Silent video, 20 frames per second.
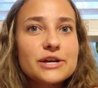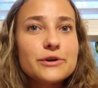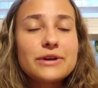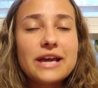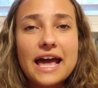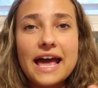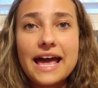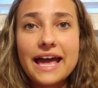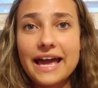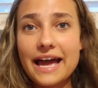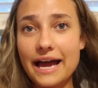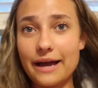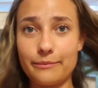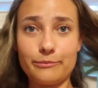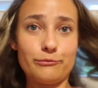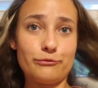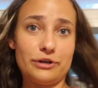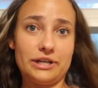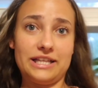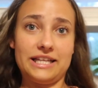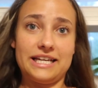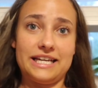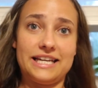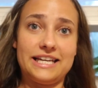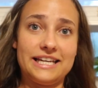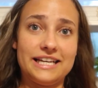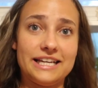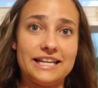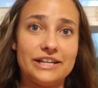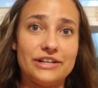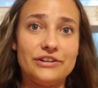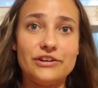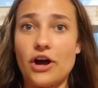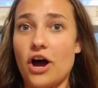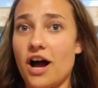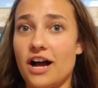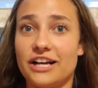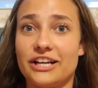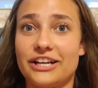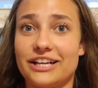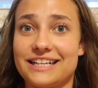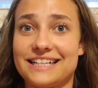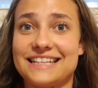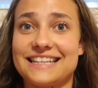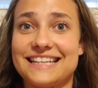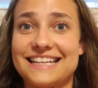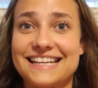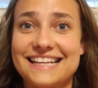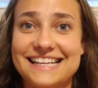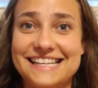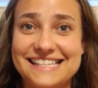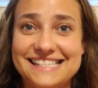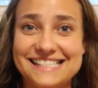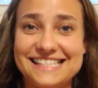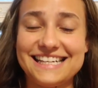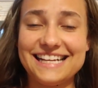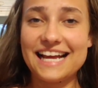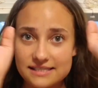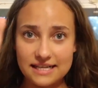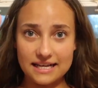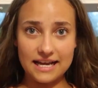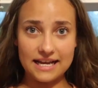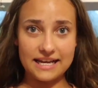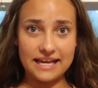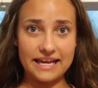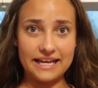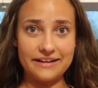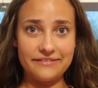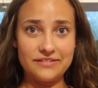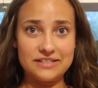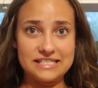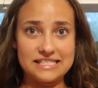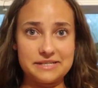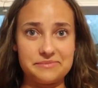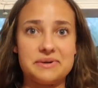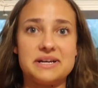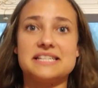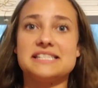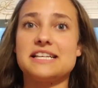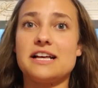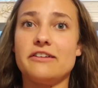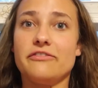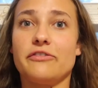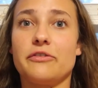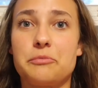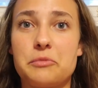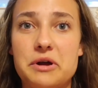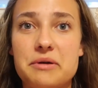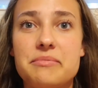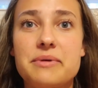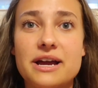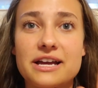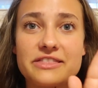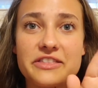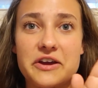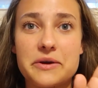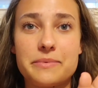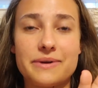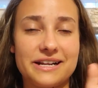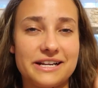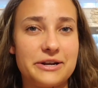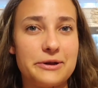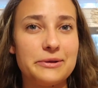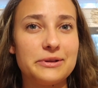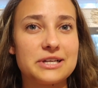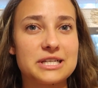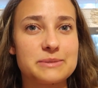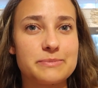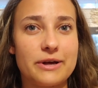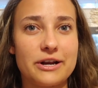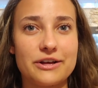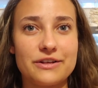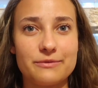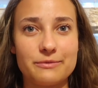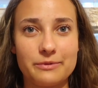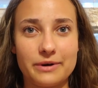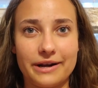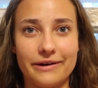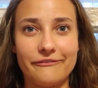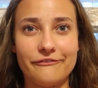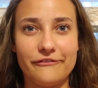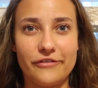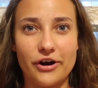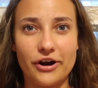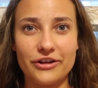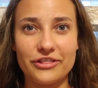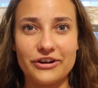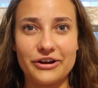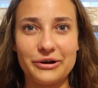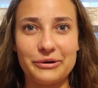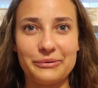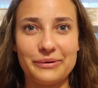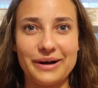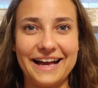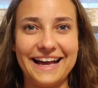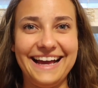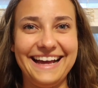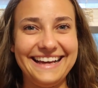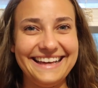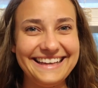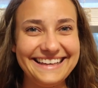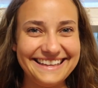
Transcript: okay. I'm really not good at this. It's like I can't even see myself from way back there, but I know it looks better when I'm farther away.